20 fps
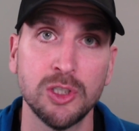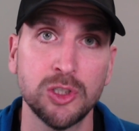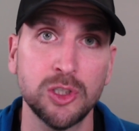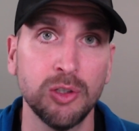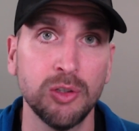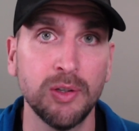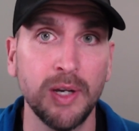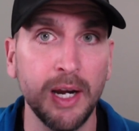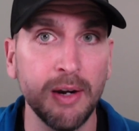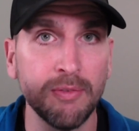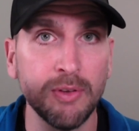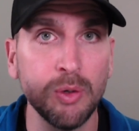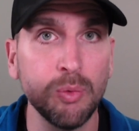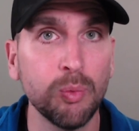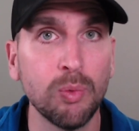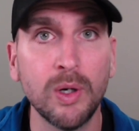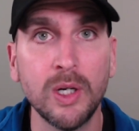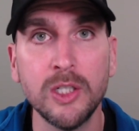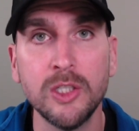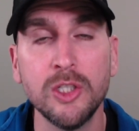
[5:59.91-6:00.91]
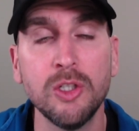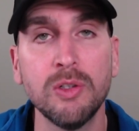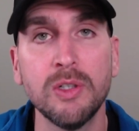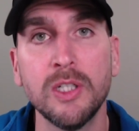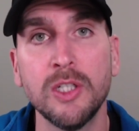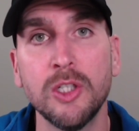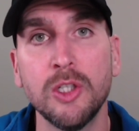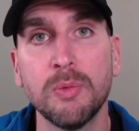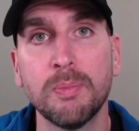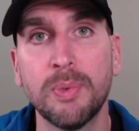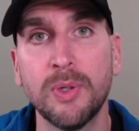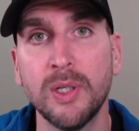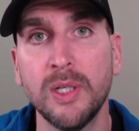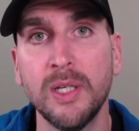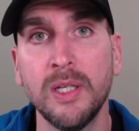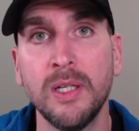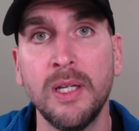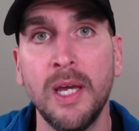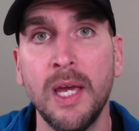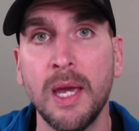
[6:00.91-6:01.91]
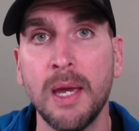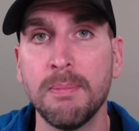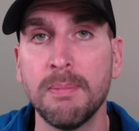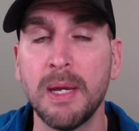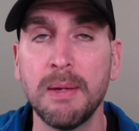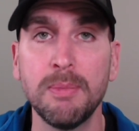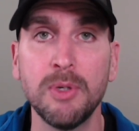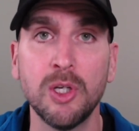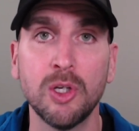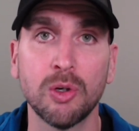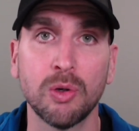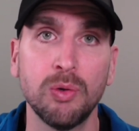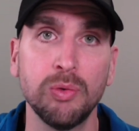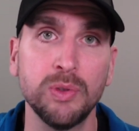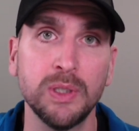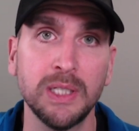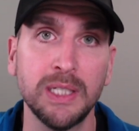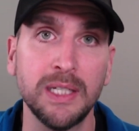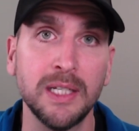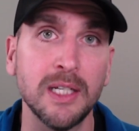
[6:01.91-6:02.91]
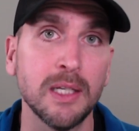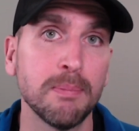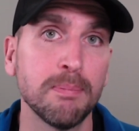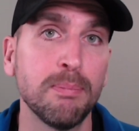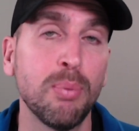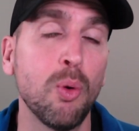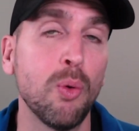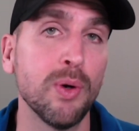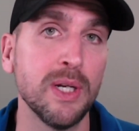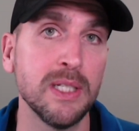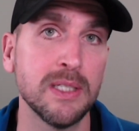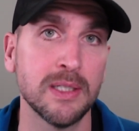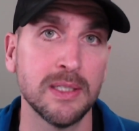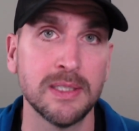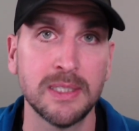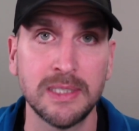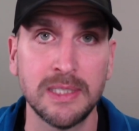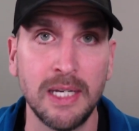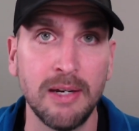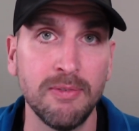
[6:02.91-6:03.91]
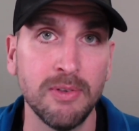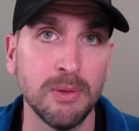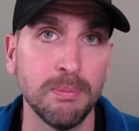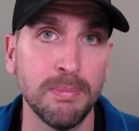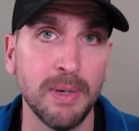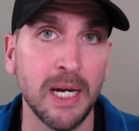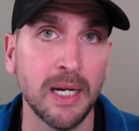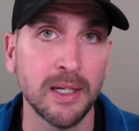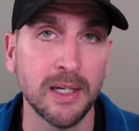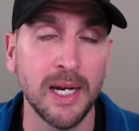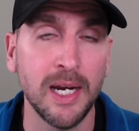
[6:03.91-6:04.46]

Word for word: So every one unit you put in, maybe you're only getting 0.7 back